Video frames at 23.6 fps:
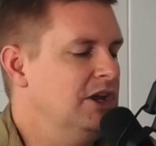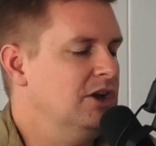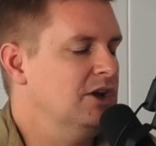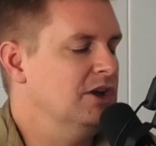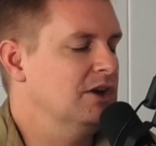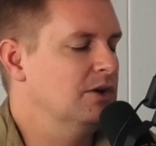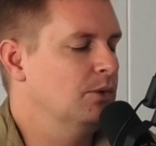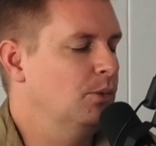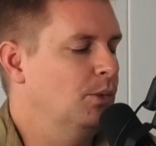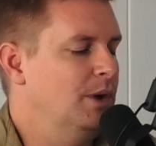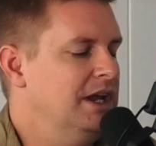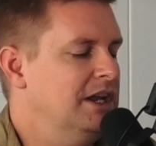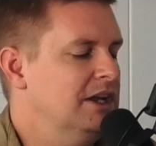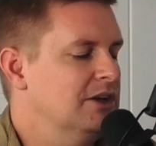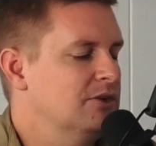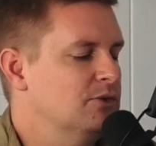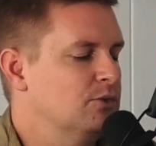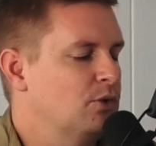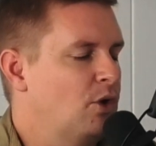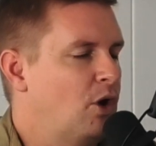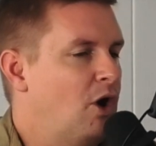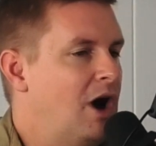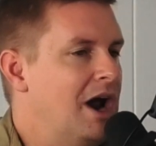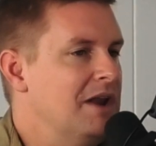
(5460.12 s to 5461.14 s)
could we could
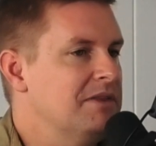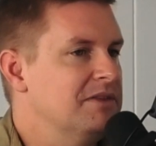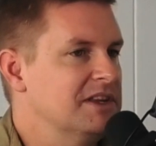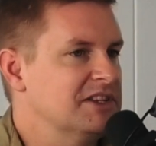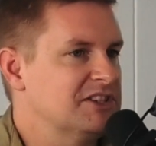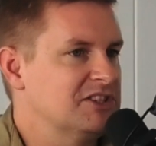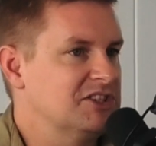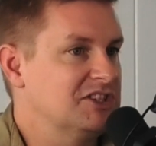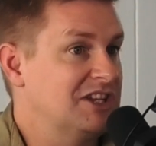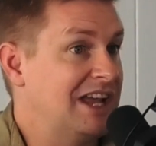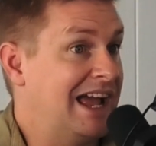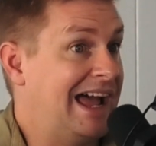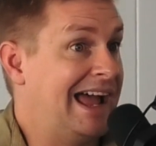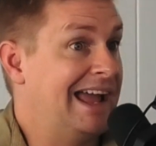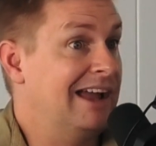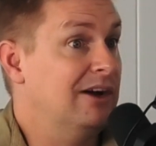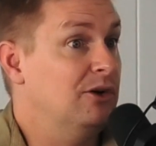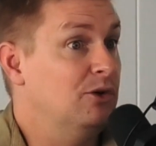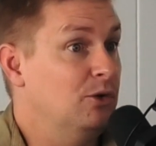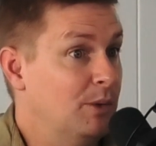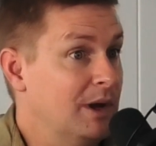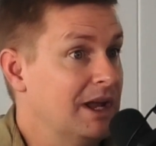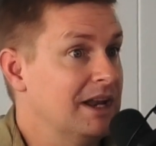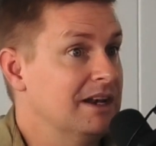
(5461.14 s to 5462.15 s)
ride this
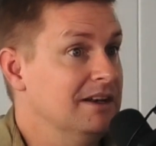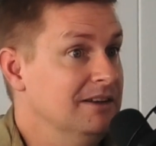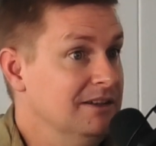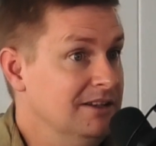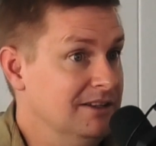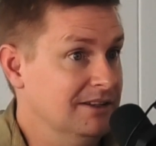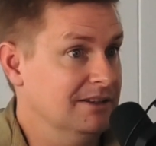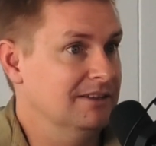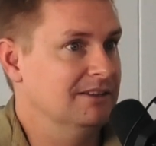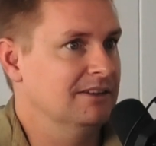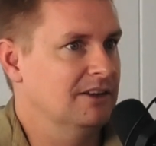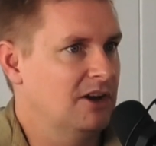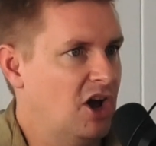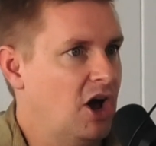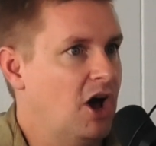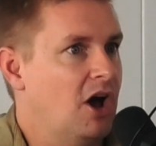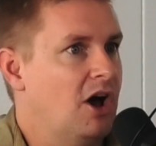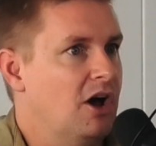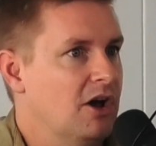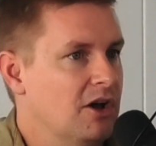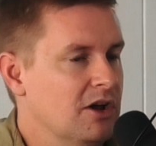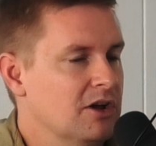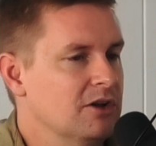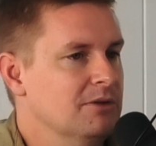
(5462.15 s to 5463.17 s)
tailwind
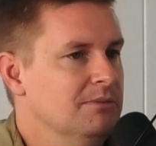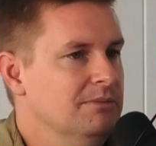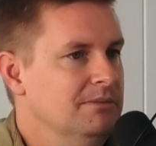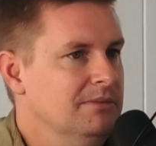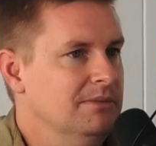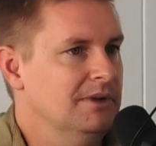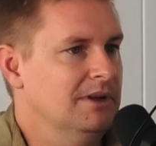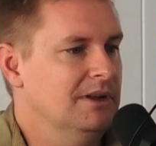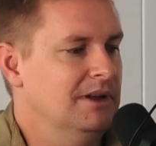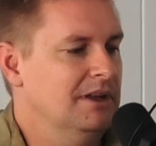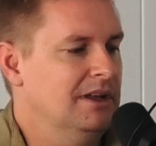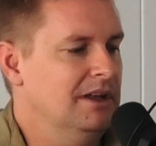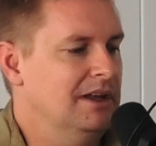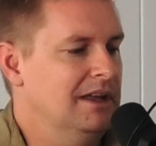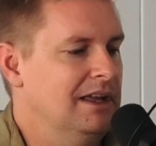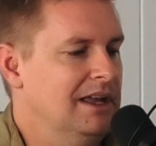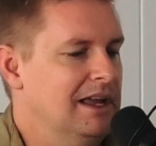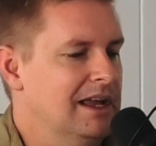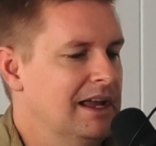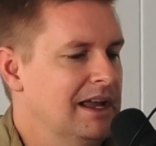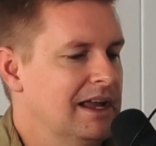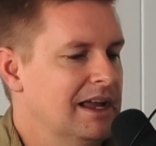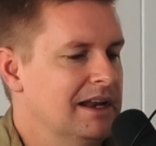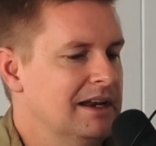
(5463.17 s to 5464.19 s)
home mm. Yeah.
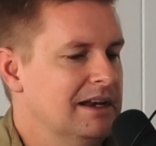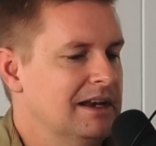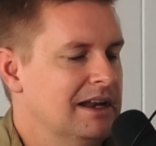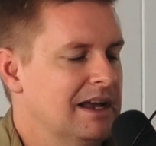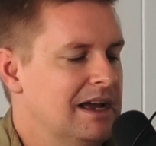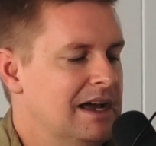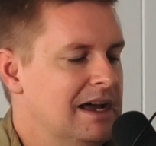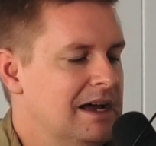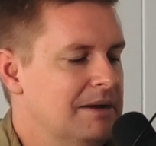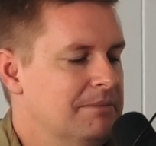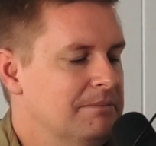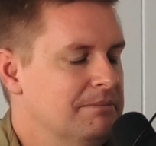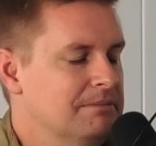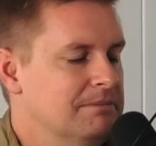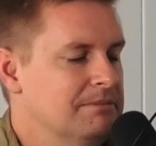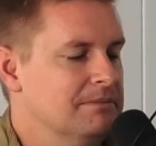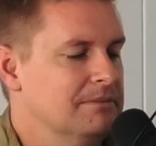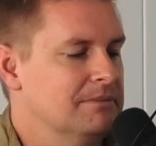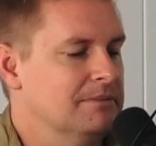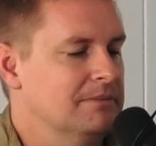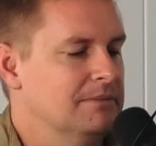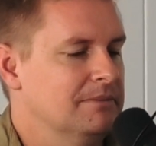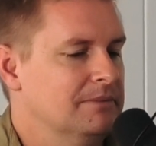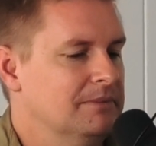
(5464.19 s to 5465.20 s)
And
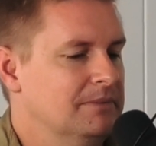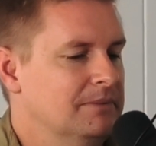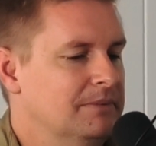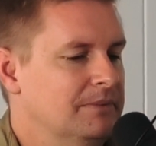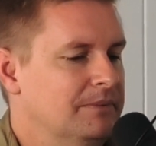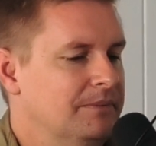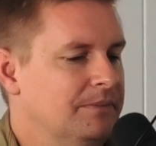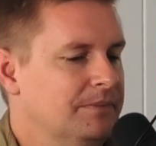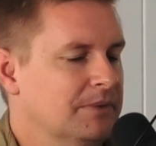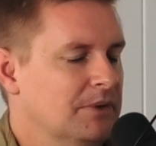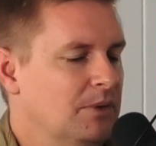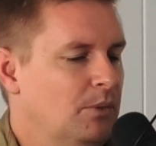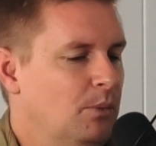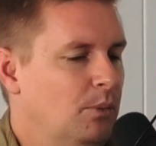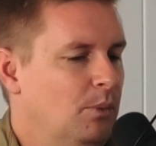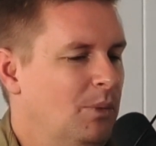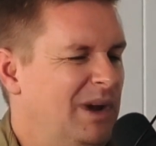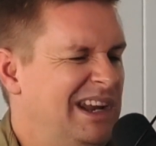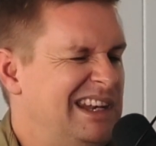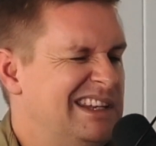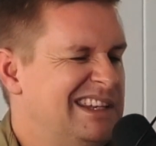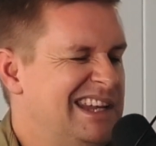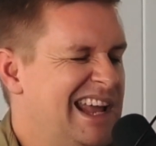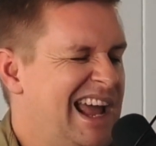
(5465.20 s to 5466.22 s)
um,
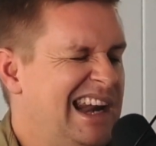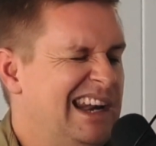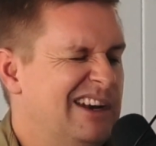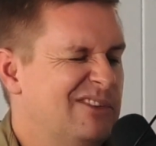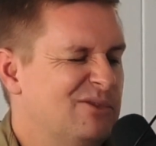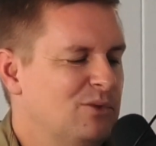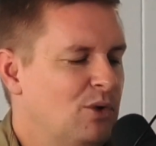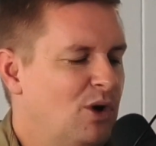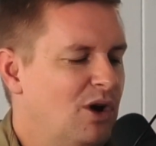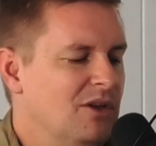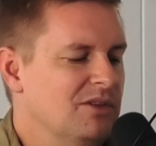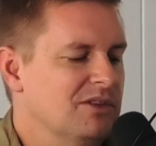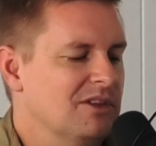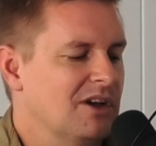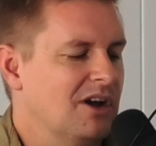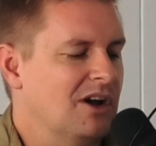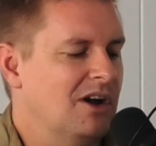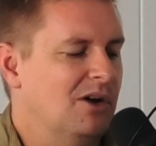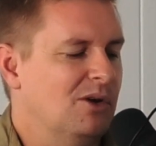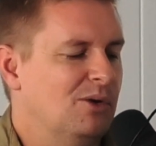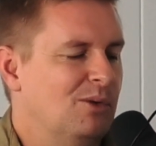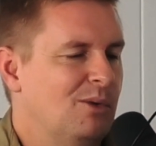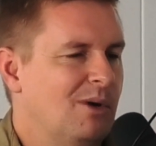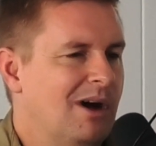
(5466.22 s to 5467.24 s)
we doubted Ron the
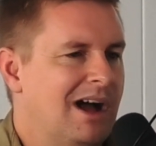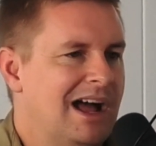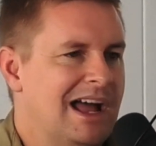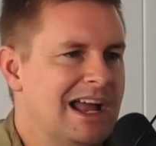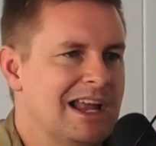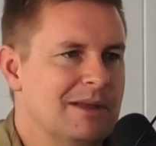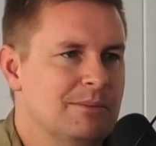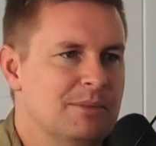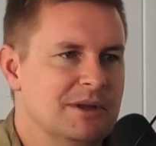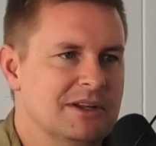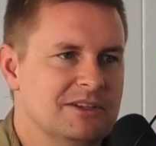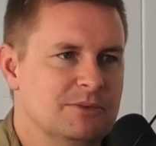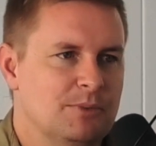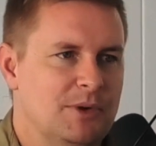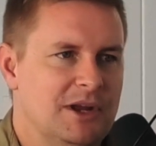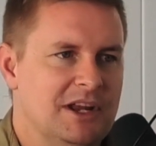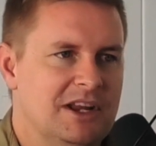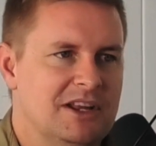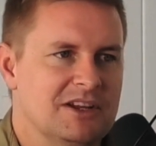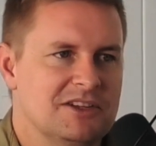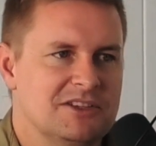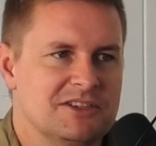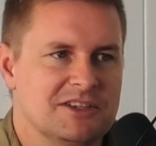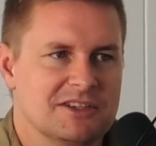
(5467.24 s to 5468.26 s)
whole way, but we
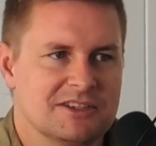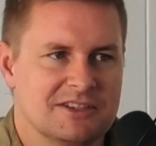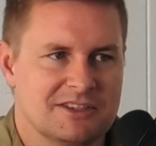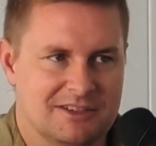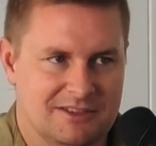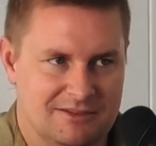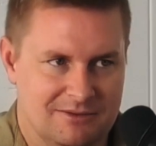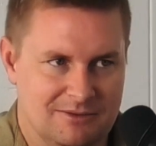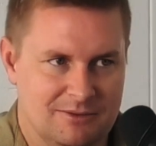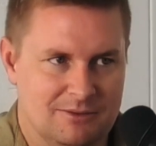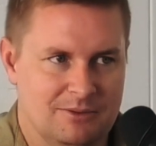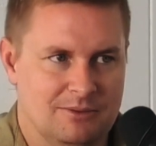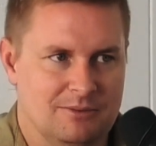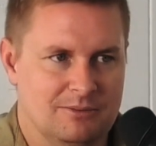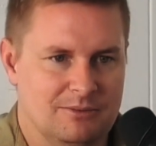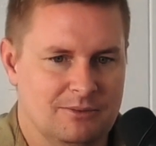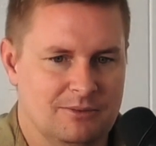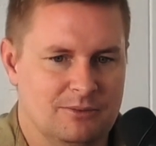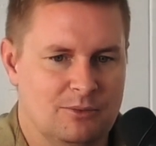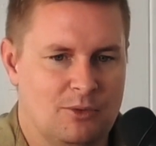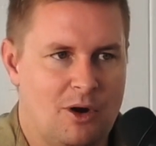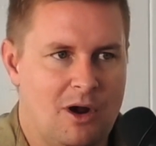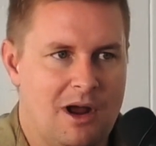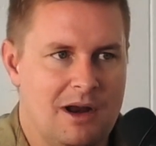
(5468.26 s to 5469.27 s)
could just
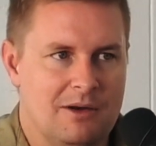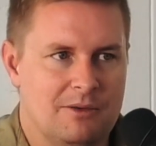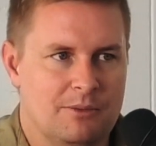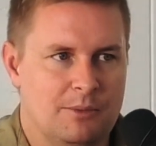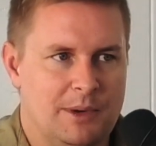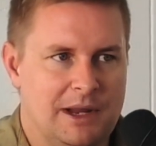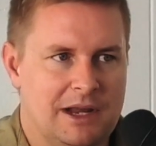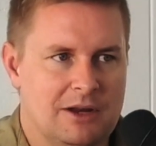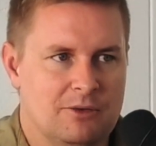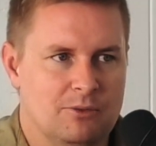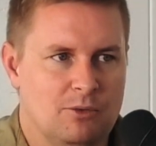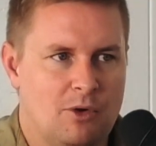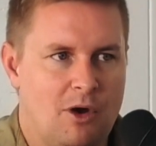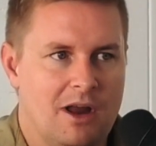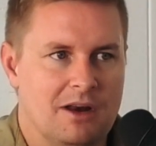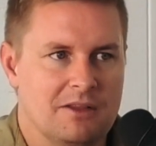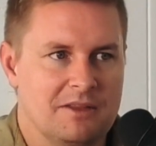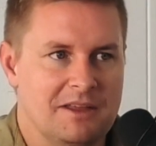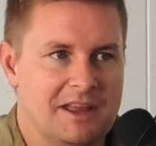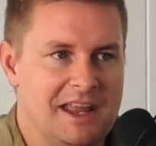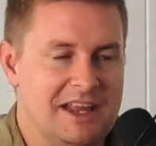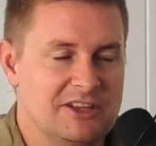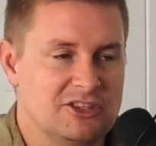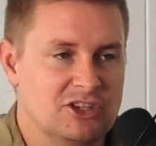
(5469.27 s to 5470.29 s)
Mm. We could ride
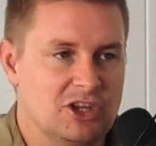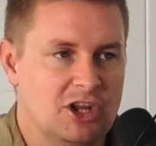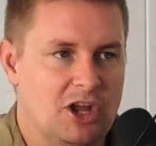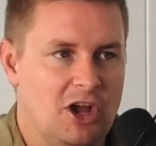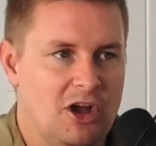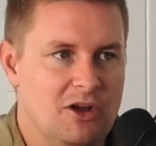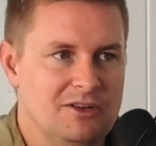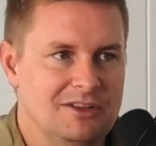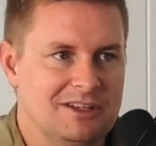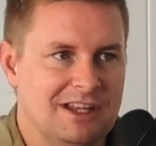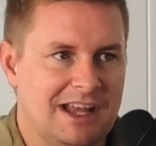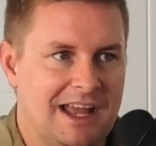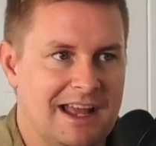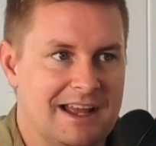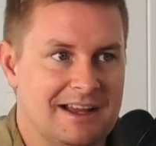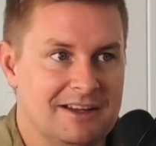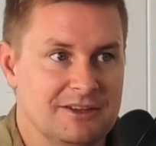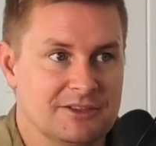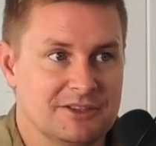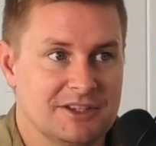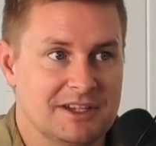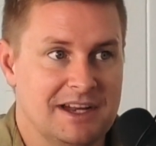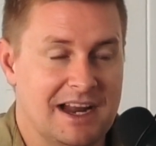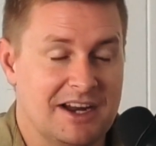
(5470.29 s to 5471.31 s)
on his
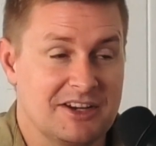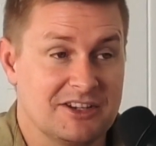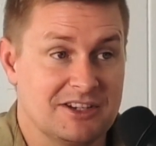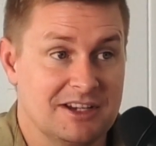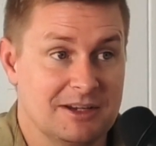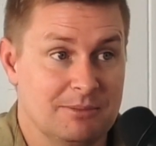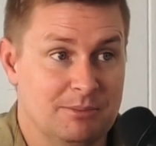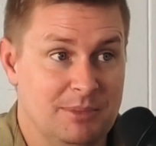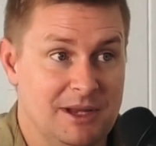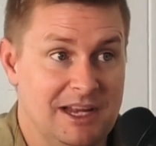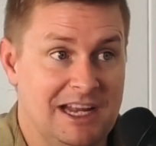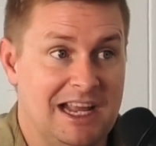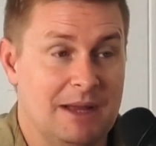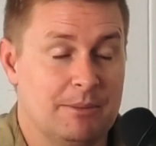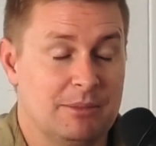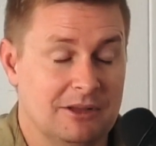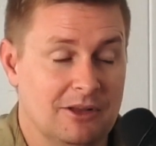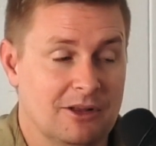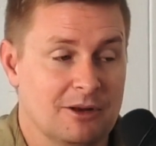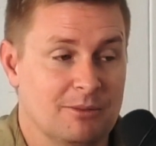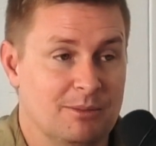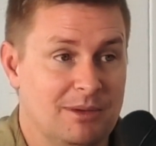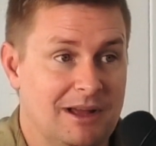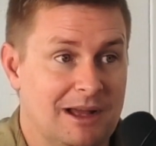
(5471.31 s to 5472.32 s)
coattails and actually pick up a
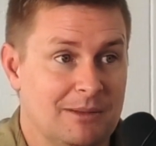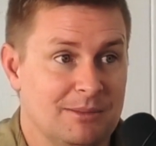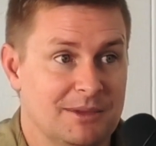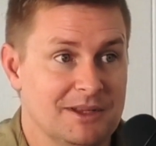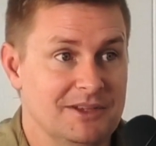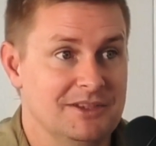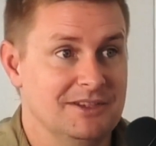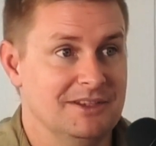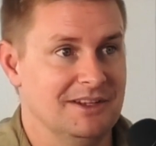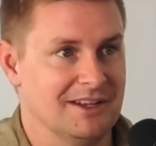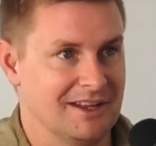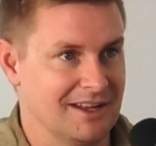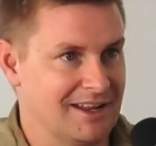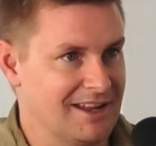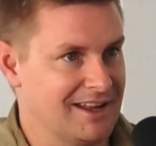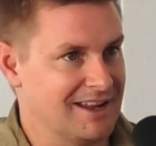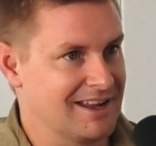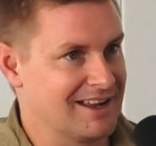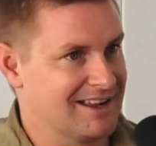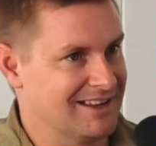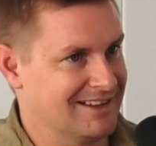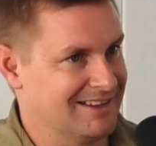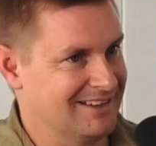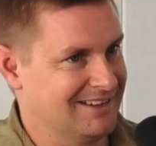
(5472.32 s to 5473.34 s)
lot of publicity here.
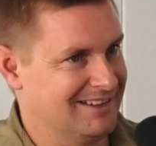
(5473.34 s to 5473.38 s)
You would